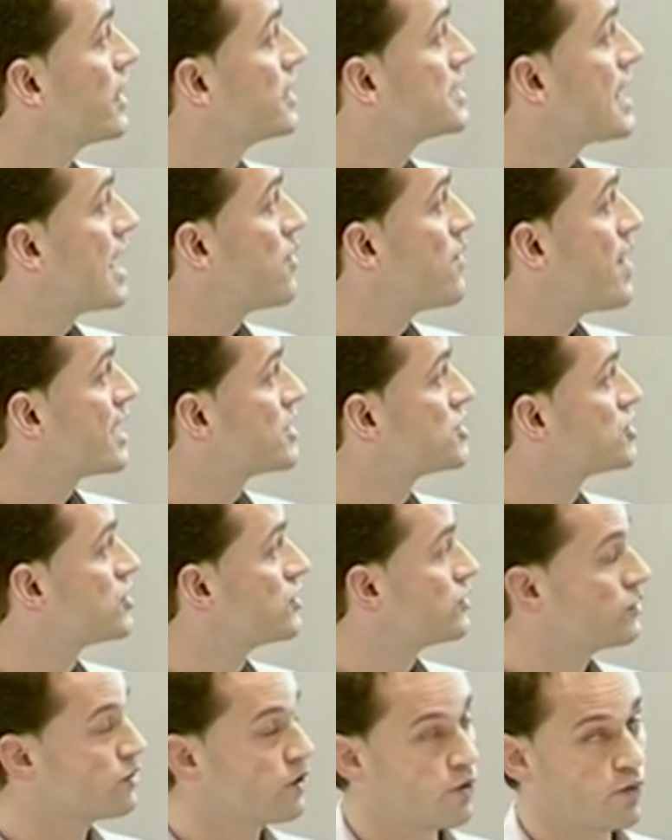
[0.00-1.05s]
a
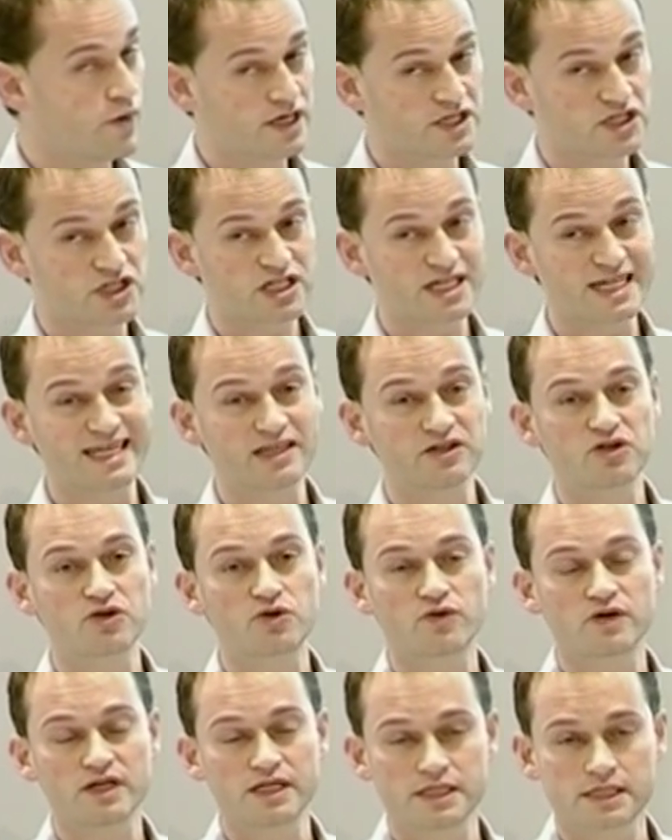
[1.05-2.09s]
direction which
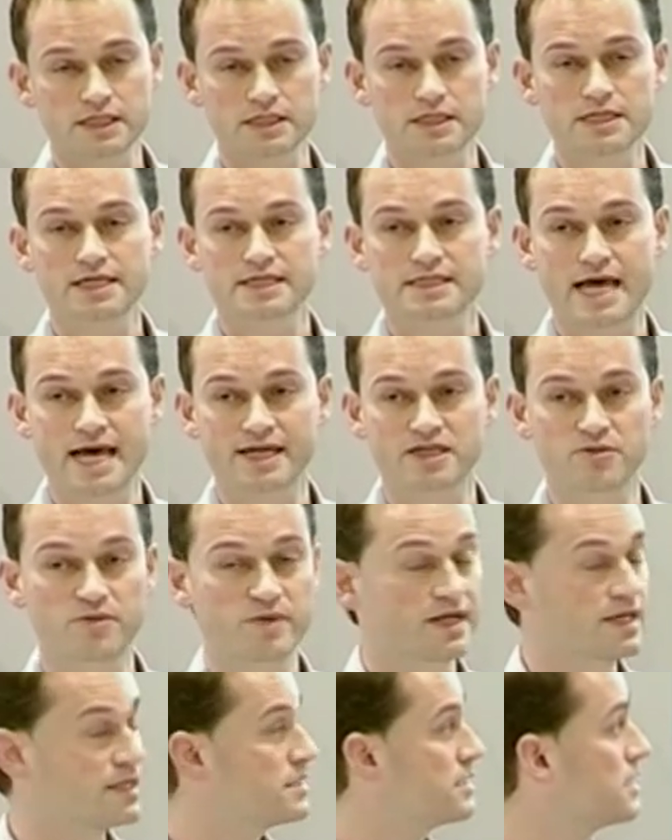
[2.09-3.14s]
increases the
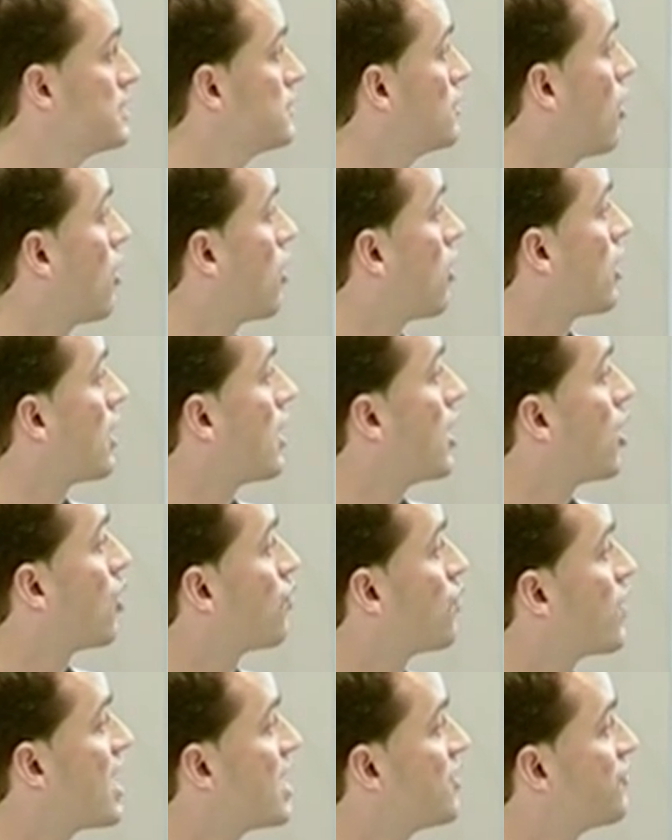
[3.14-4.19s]
excitability or
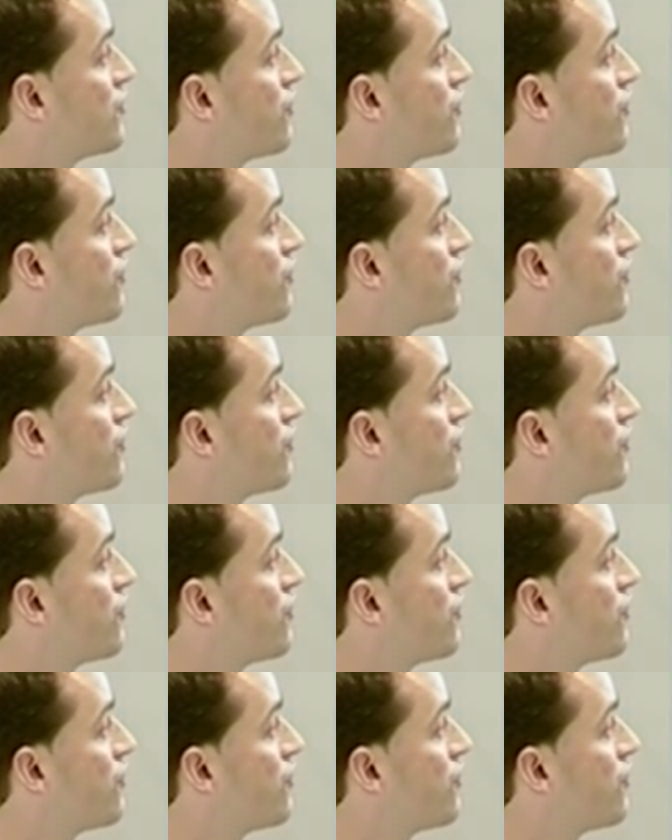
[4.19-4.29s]
away